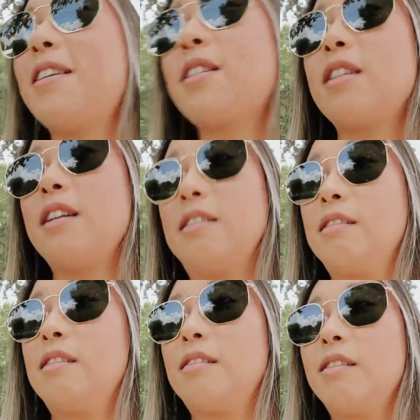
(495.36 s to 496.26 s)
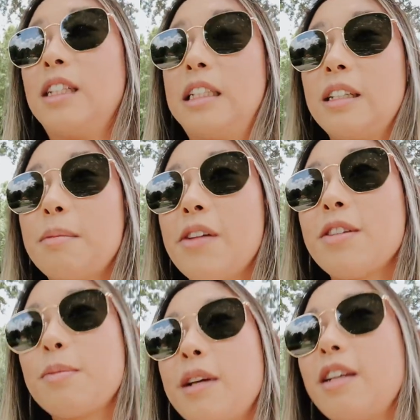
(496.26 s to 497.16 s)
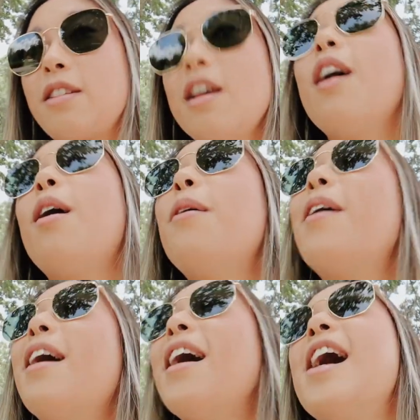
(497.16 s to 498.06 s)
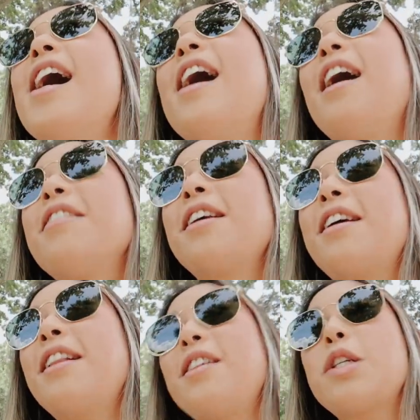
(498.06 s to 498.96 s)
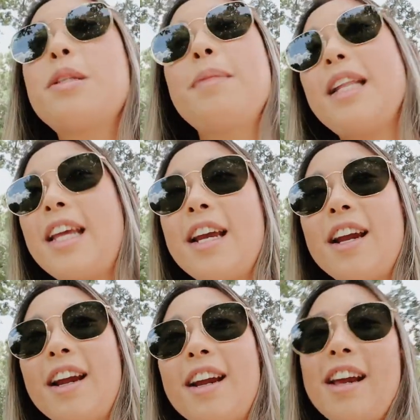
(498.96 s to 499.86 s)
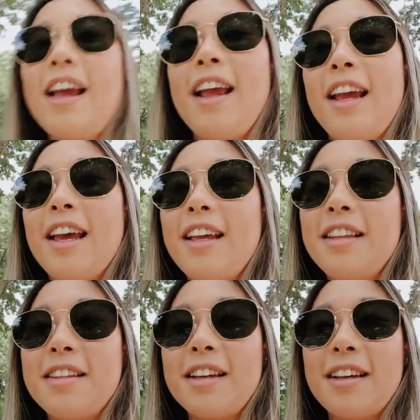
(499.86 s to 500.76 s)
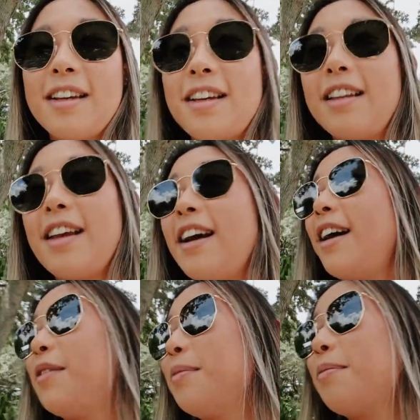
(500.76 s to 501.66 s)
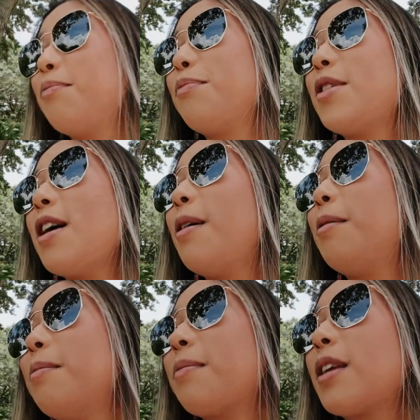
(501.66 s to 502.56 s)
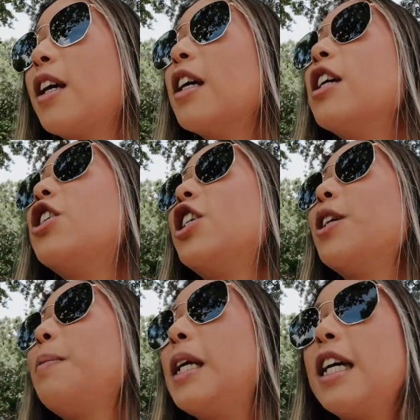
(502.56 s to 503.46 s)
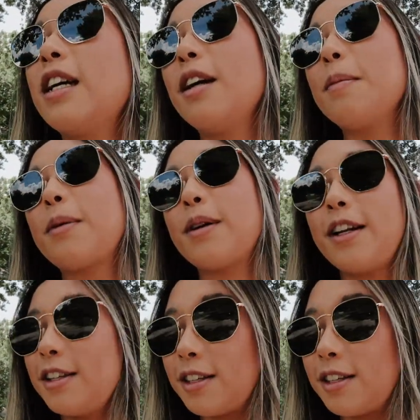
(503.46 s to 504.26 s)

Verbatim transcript: honestly, I don't know anything about this place. So I was like, let's just meet here. And yeah, so she should be here pretty